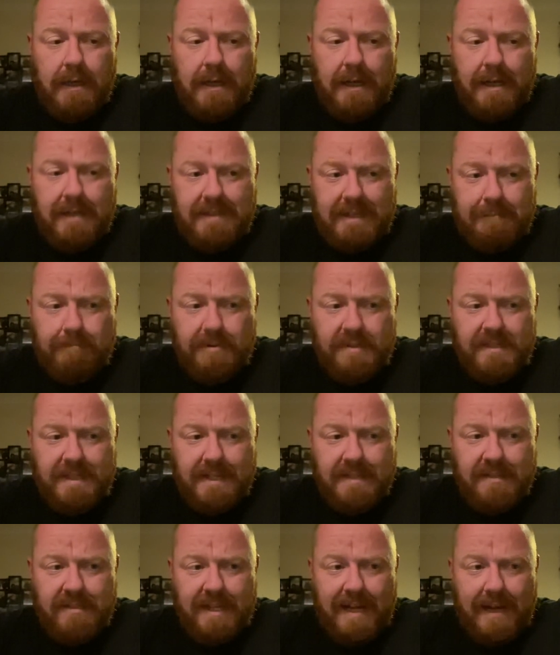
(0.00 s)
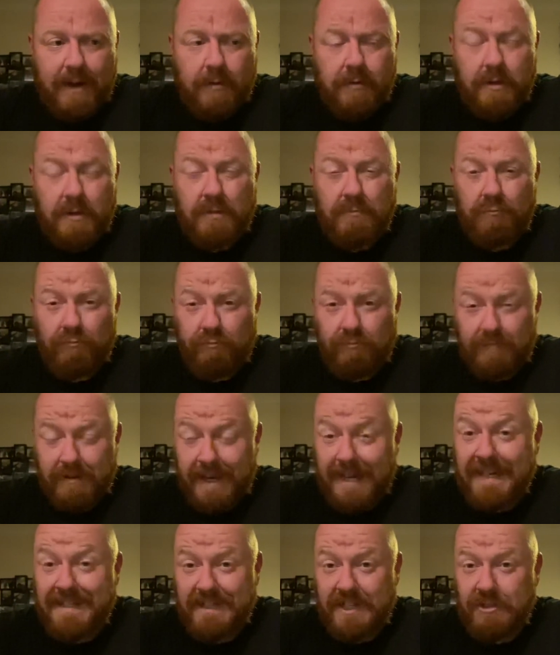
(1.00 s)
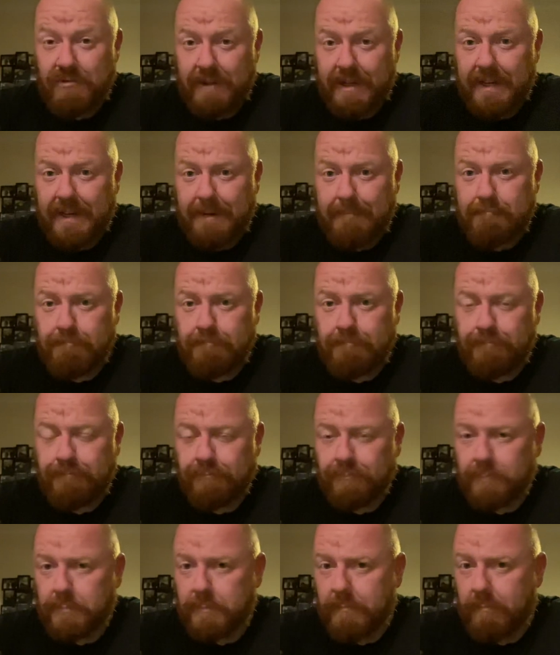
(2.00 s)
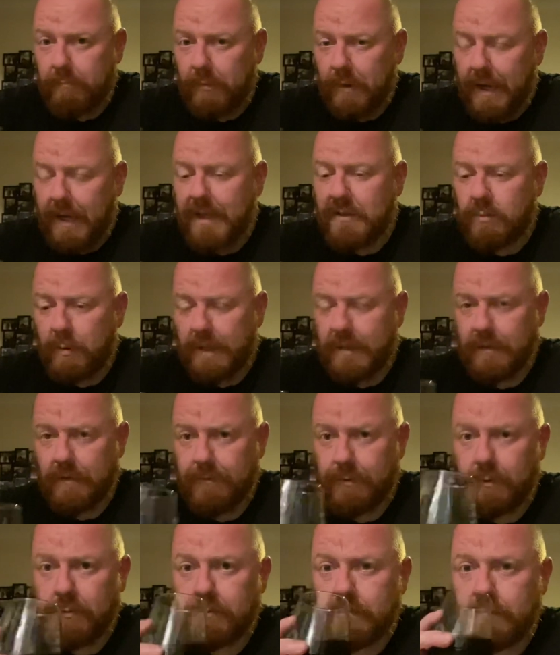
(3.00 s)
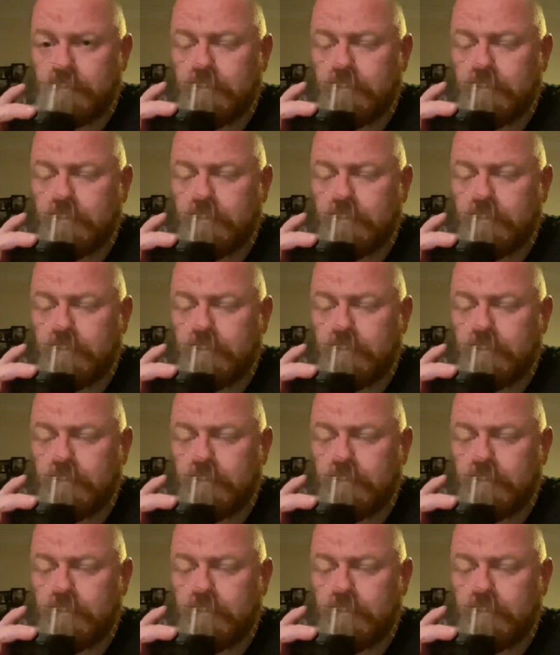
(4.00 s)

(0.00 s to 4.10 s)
A 10% stout, that easy drinking. It's wonderful.